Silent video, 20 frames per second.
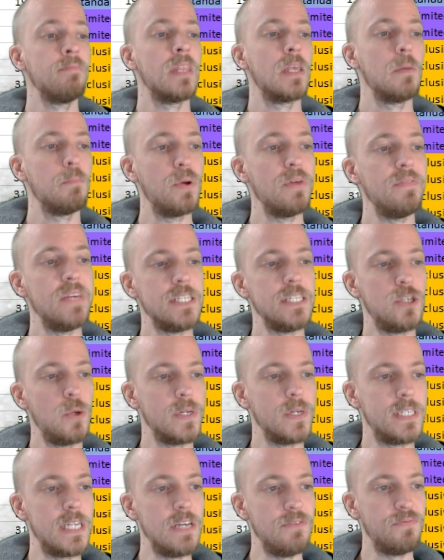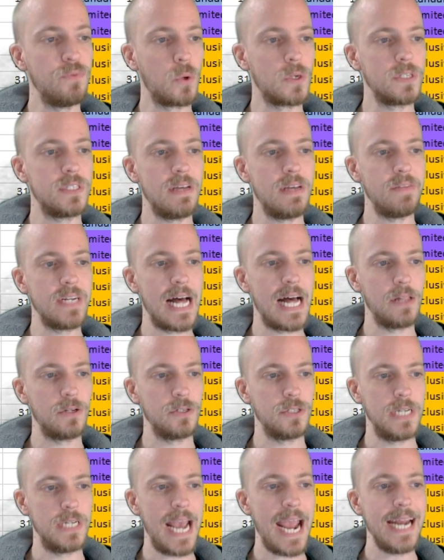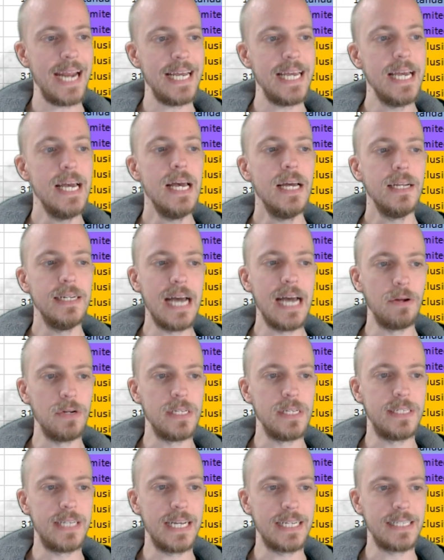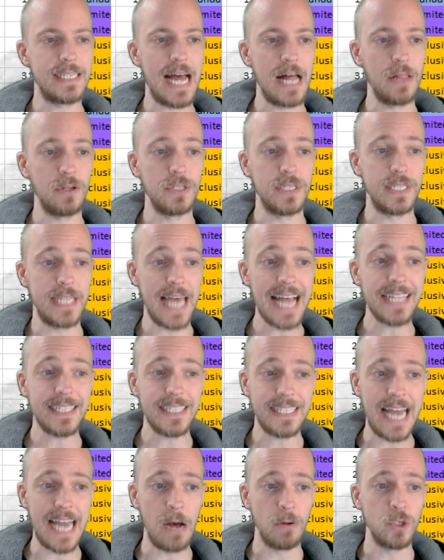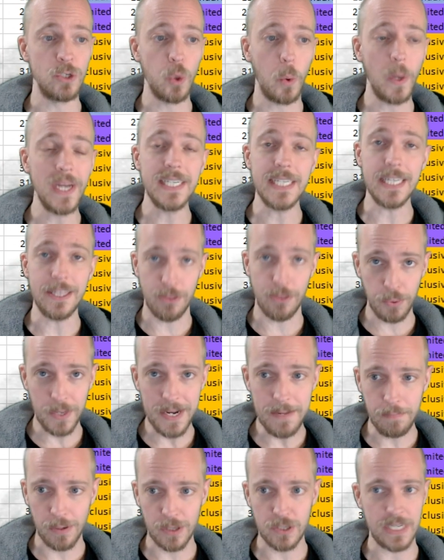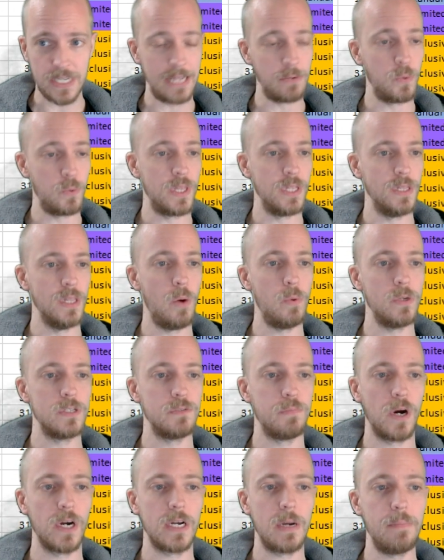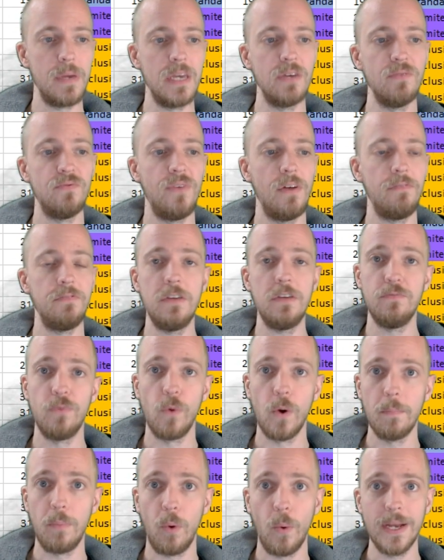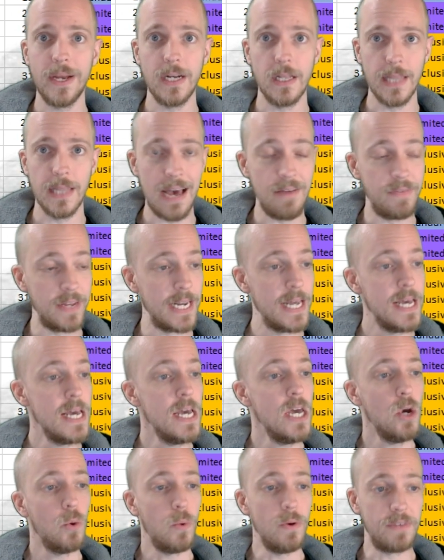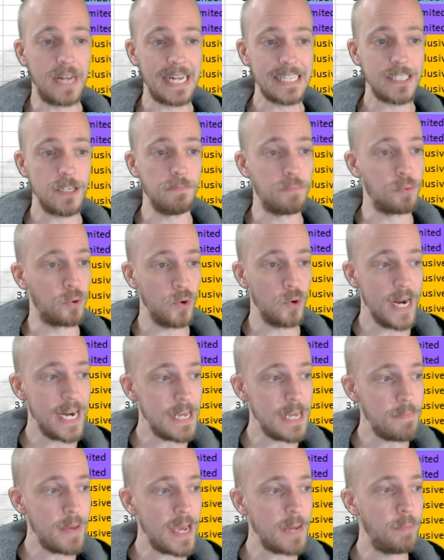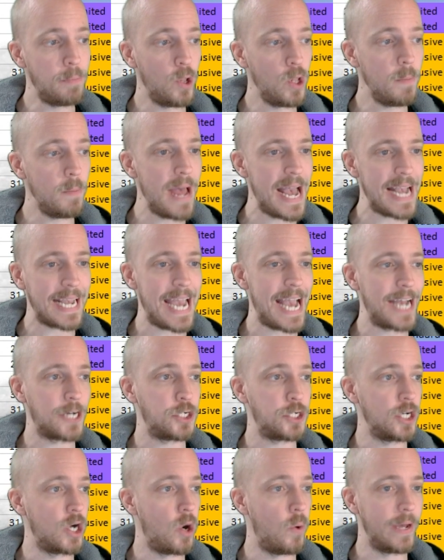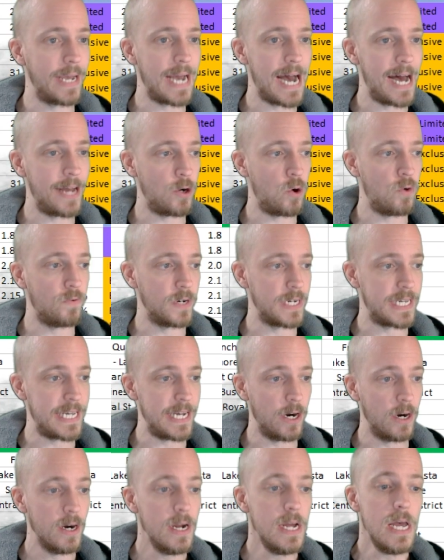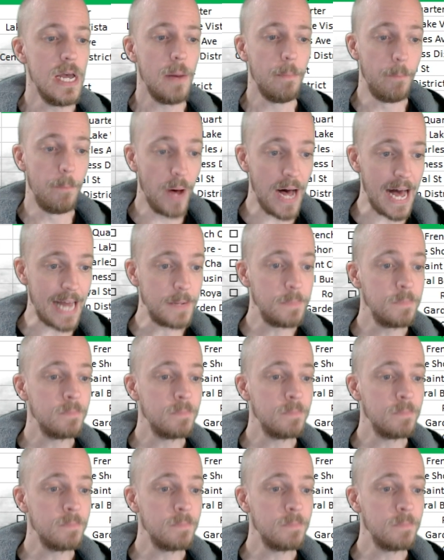Previous USD floor, $7.80, down to $6. That's down 23%, with the lowest markup being 54.11. We've got some pretty big pullback action going on over here, but